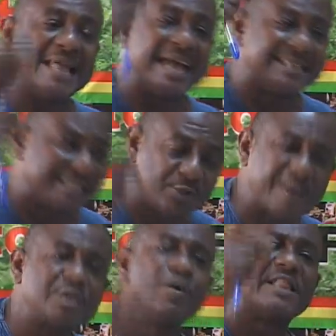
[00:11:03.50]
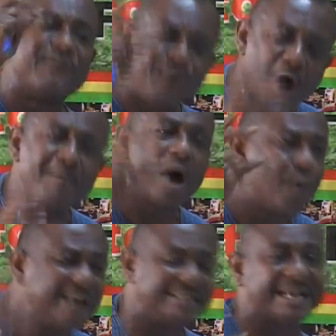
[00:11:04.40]
there is a situation where the formal
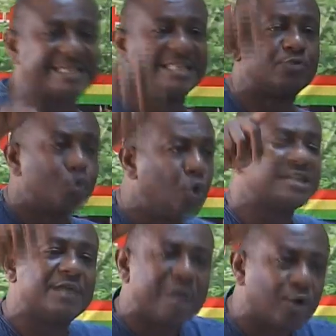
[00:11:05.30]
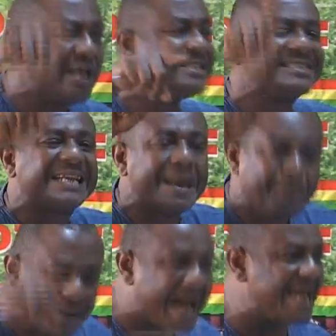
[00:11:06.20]
wage sector, the rules and regulations that
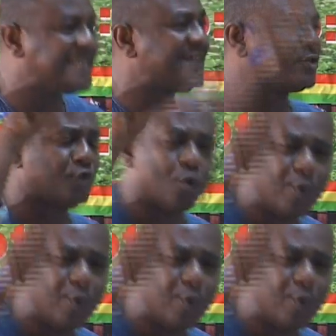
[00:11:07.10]
apply in terms of your